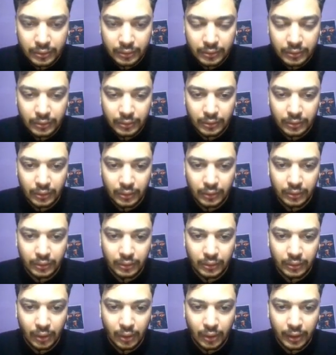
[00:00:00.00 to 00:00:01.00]
So
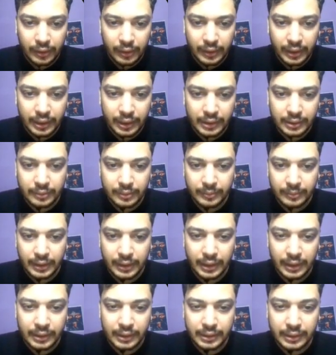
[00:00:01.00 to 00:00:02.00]
not this, we
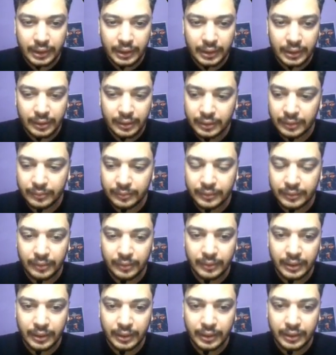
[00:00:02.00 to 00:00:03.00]
can say if the
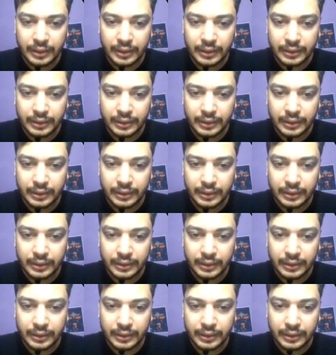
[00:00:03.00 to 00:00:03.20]
winner is